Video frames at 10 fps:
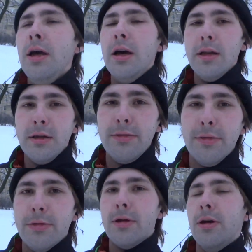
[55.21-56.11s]
and the
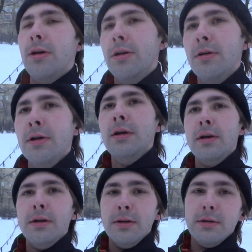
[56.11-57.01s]
food.
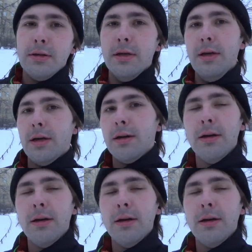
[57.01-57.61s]
Yeah.